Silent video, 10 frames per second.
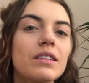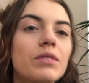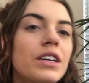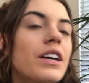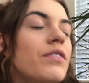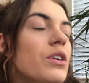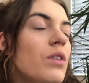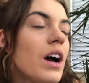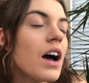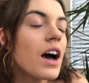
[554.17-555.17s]
I'm gonna give you
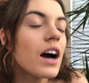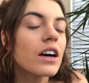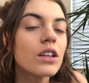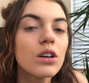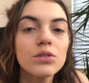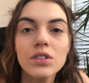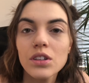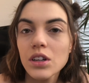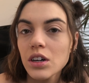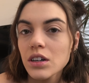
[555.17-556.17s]
a closer
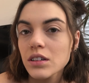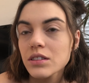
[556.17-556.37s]
look.